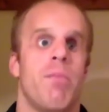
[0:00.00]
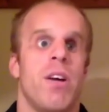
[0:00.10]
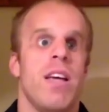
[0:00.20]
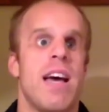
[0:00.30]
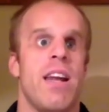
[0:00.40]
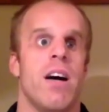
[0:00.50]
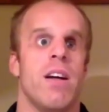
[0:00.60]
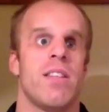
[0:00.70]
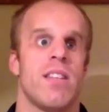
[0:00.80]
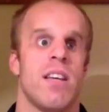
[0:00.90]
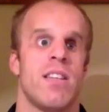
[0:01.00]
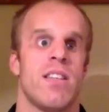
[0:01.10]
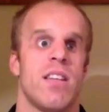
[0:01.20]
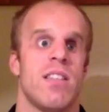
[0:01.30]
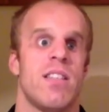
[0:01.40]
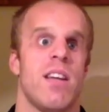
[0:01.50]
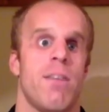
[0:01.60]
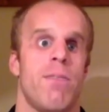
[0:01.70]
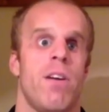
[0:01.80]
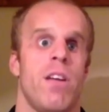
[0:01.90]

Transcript: it's a ton of fun,